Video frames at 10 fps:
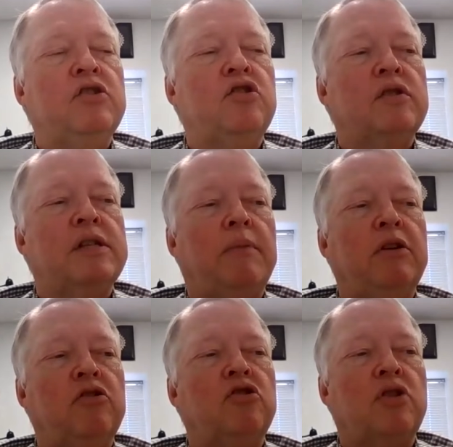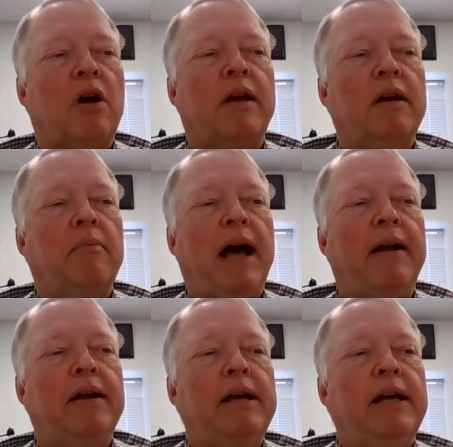is something that you're talking
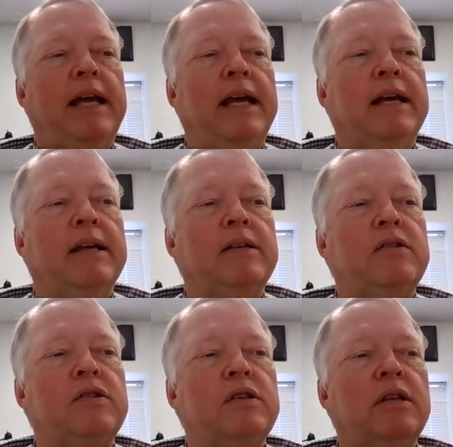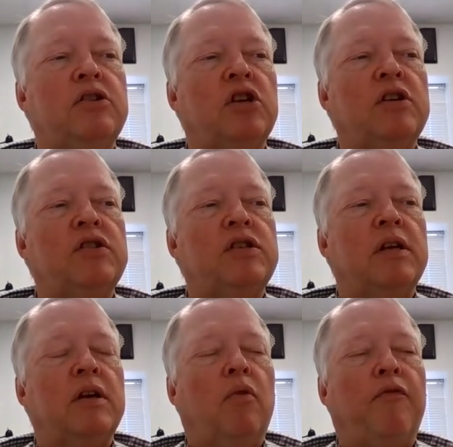about is
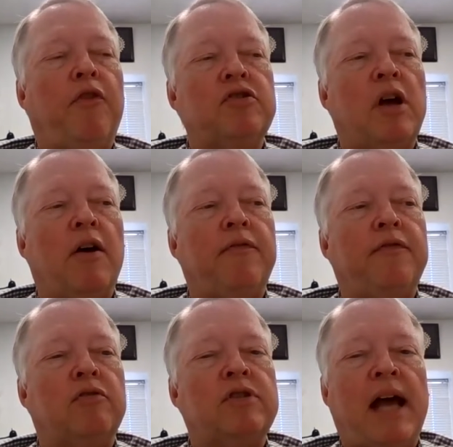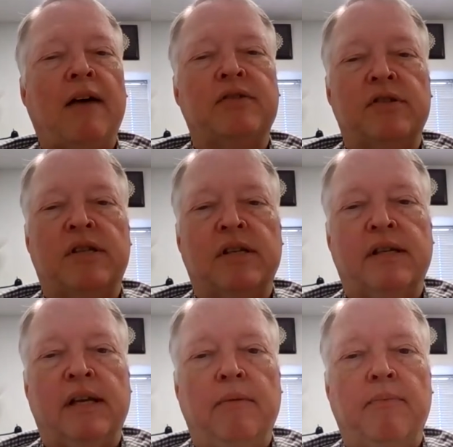just well, first off, there's houses to
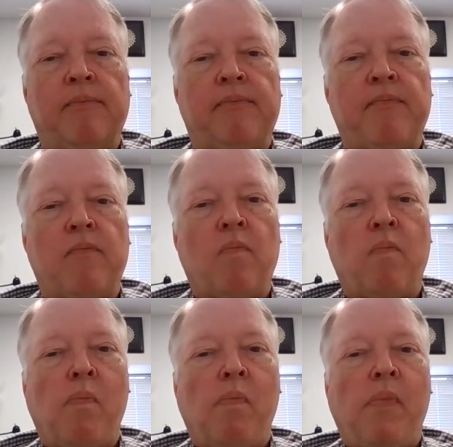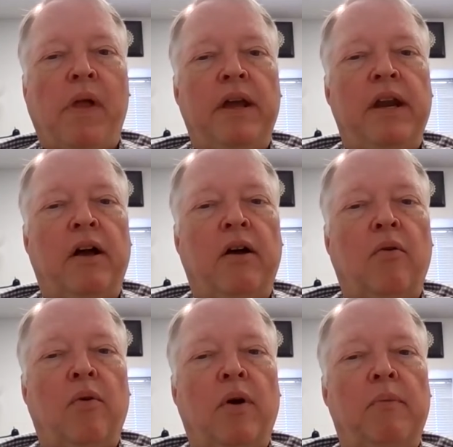see you
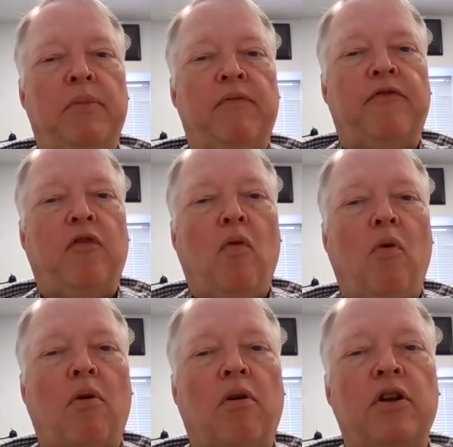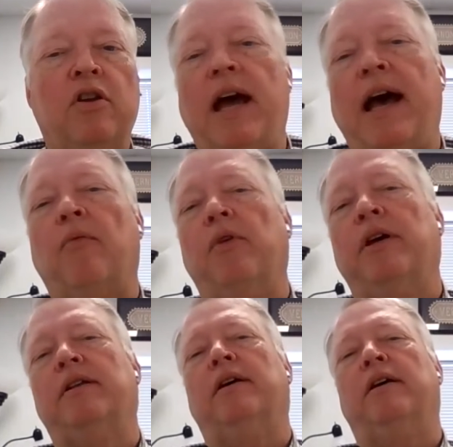know, before you kind of
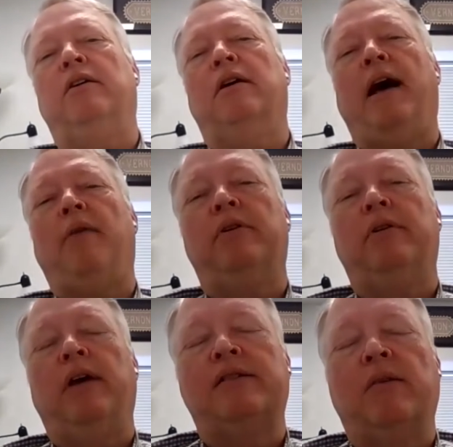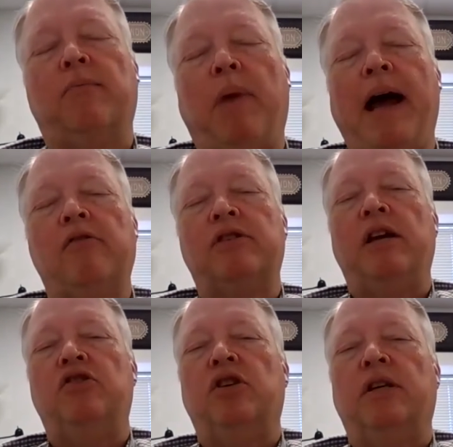went, I would, as a
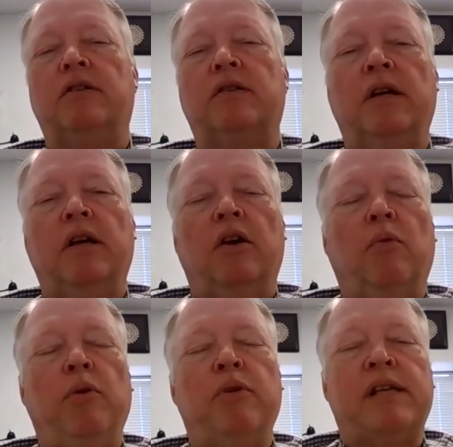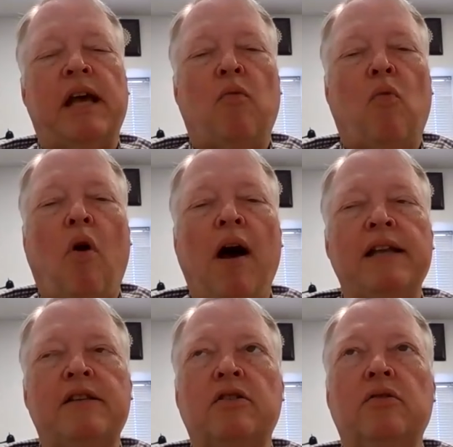buyer's agent, we say,
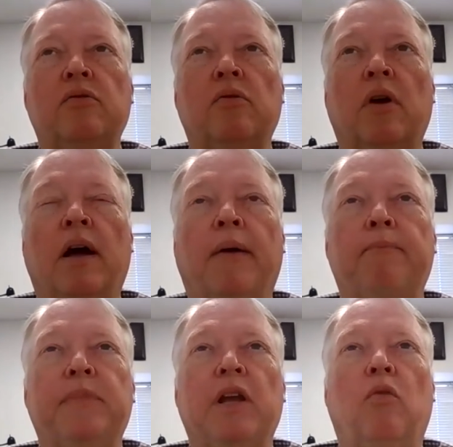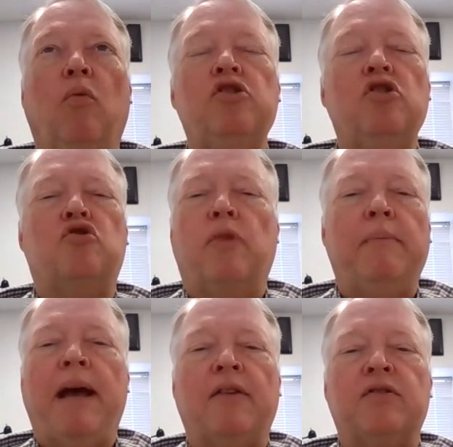what do, um, what does your
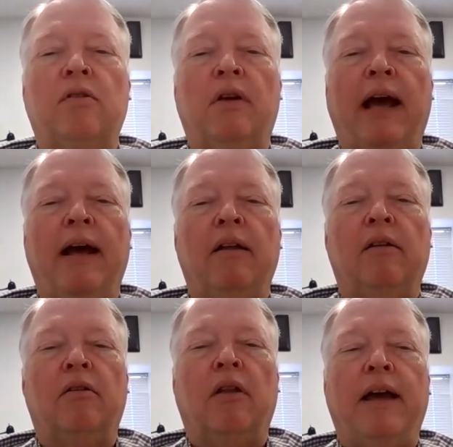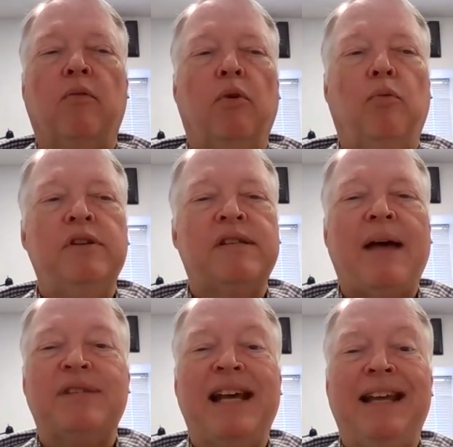dream house look at look like? Well, we
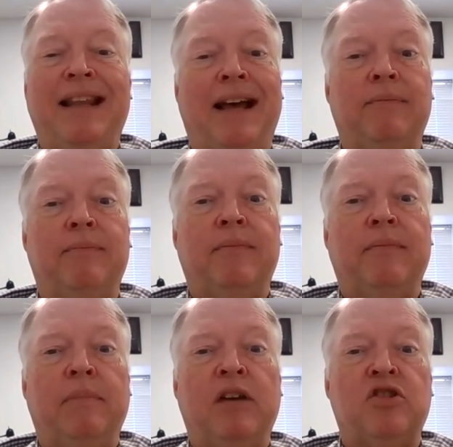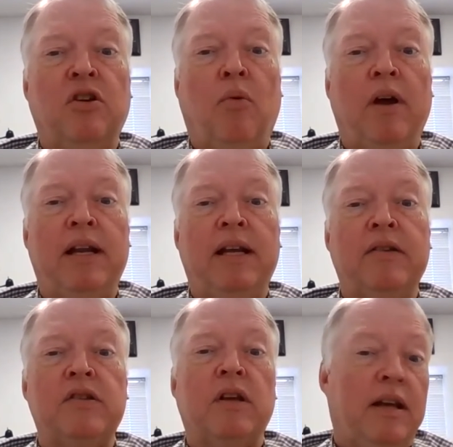stopped saying that because you know what it
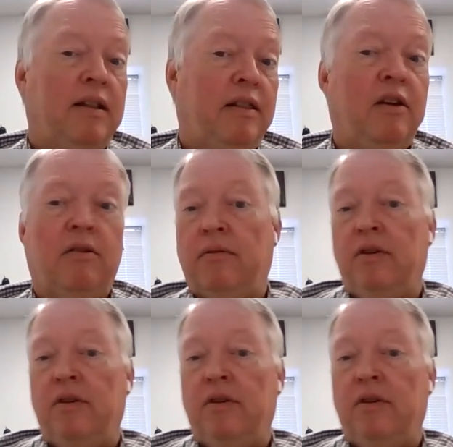is. There,